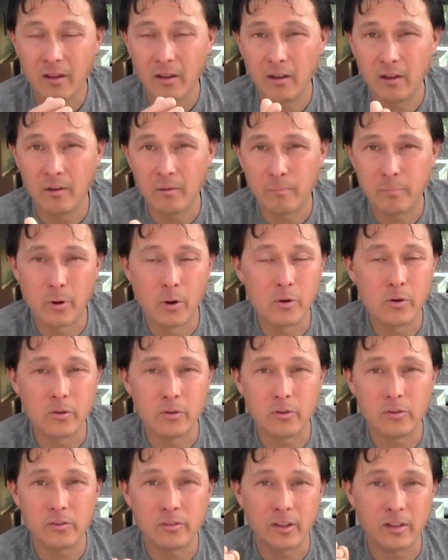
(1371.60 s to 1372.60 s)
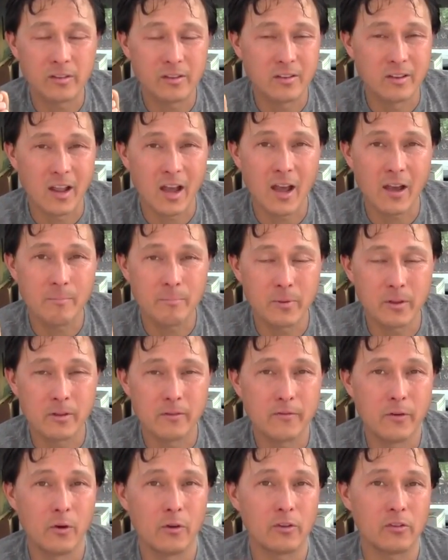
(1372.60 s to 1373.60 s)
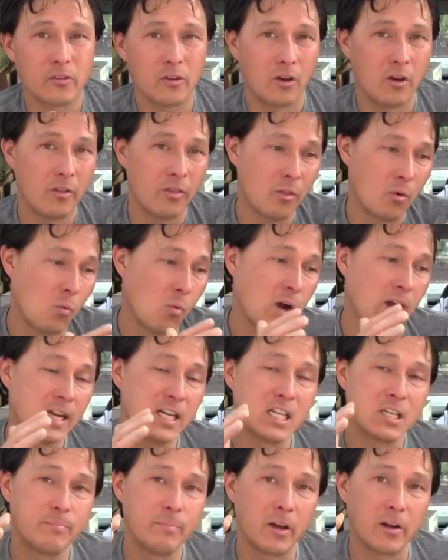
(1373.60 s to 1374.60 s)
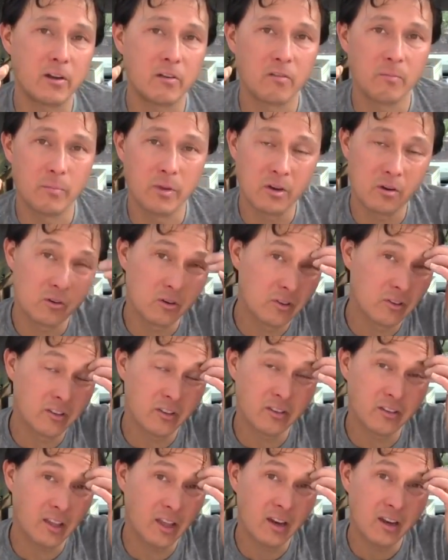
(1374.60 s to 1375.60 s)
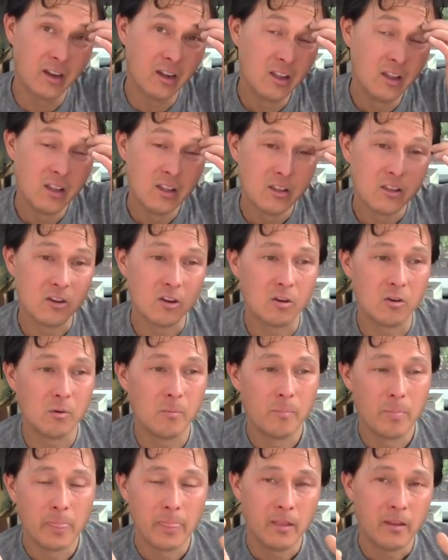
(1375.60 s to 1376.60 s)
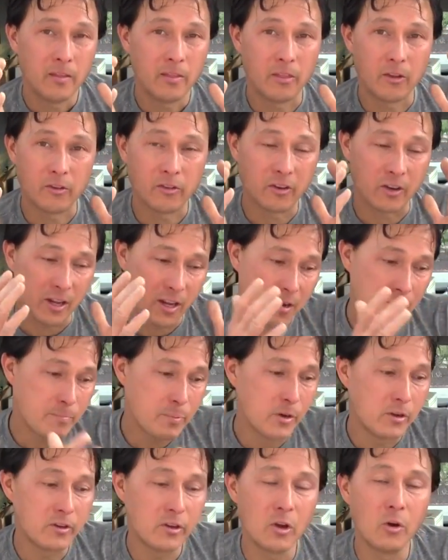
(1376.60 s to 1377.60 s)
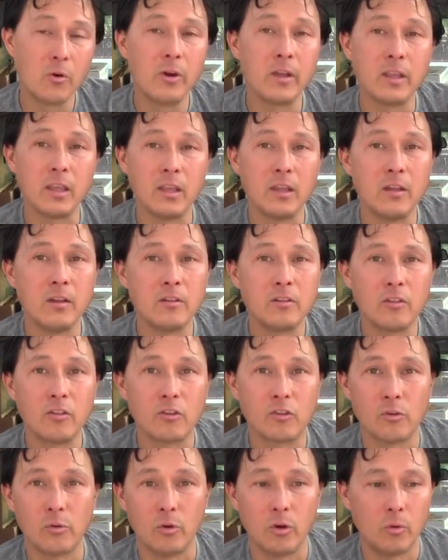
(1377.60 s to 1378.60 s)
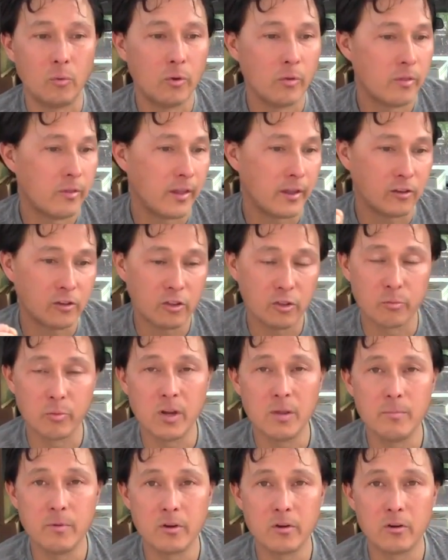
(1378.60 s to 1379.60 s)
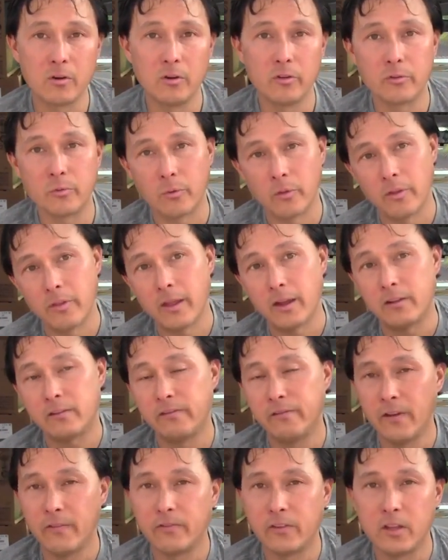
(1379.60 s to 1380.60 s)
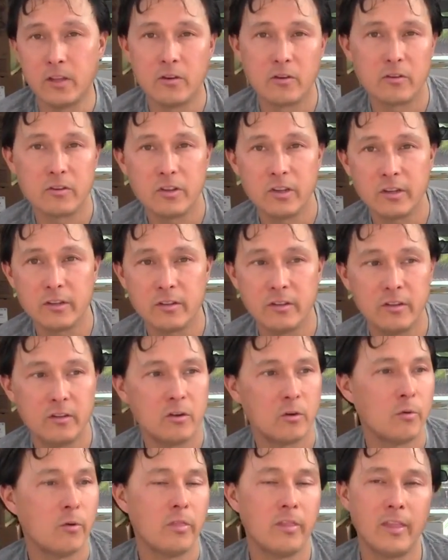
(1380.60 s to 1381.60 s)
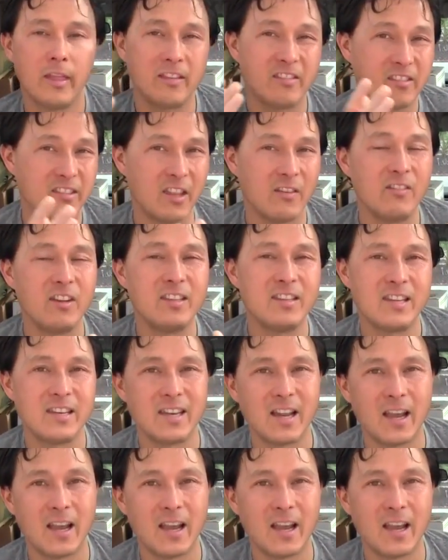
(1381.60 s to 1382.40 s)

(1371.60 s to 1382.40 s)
uh, produce that's not being focused on the wide spectrum of minerals, is that, you know, there's an input going into the soil, whether that's three minerals, whether that's fifteen or sixteen, or whether that's seventy to